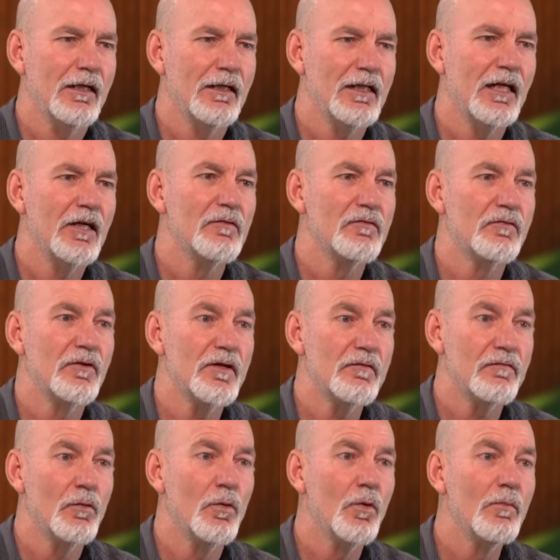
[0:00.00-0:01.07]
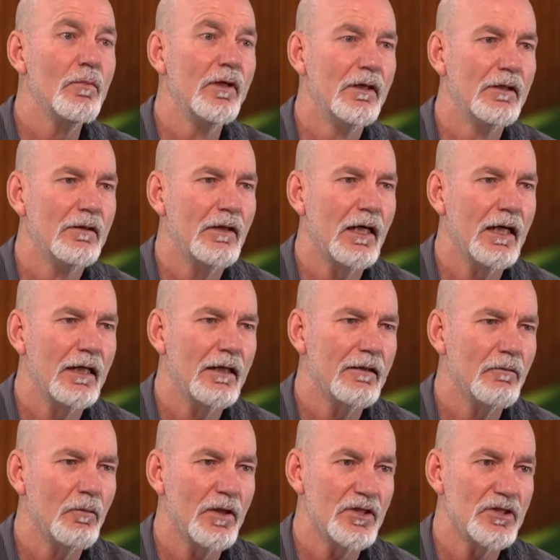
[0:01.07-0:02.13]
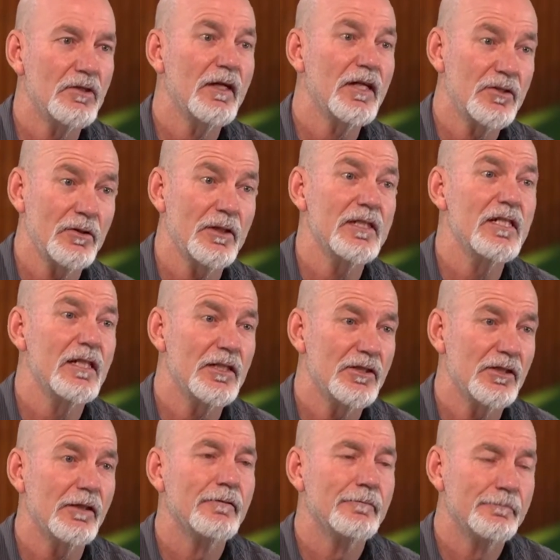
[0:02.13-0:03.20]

go free form once you're actually teaching.